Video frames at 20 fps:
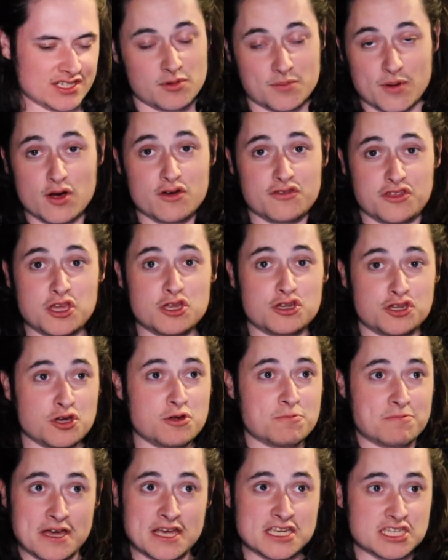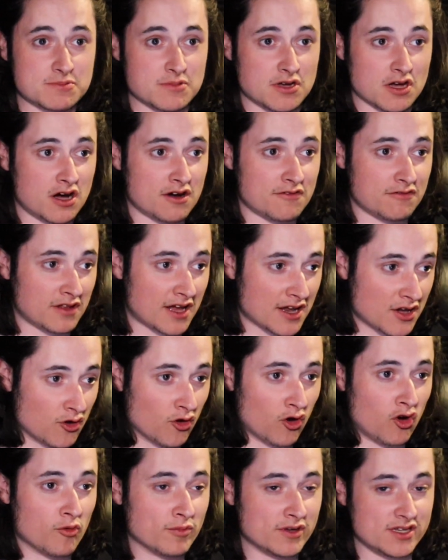But both of you do piss me off, like
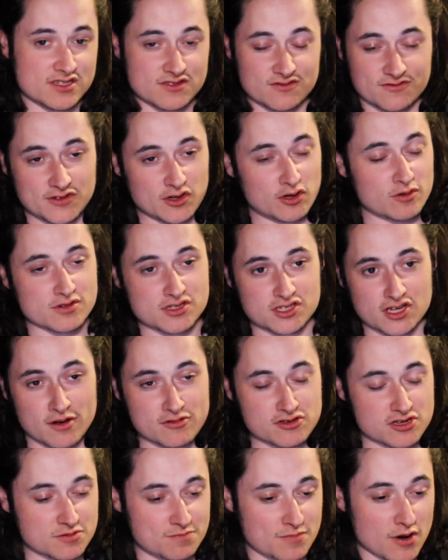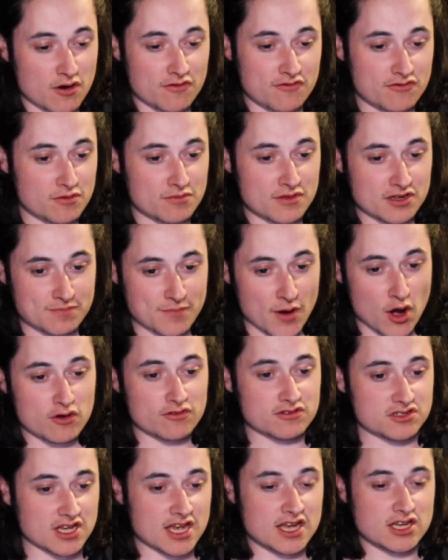normies and film snobs, just both of them, they
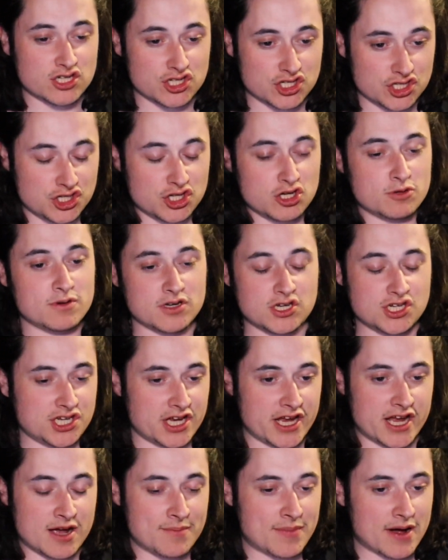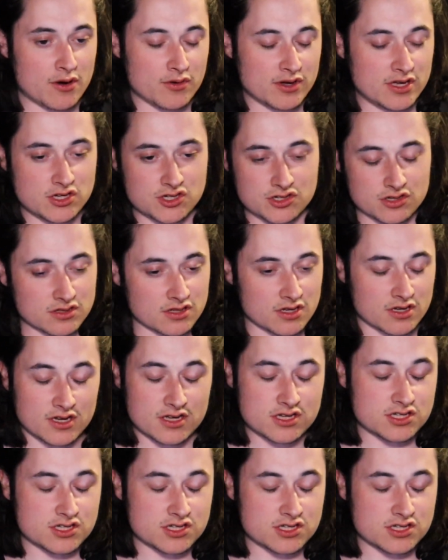both say stupid shit about each other.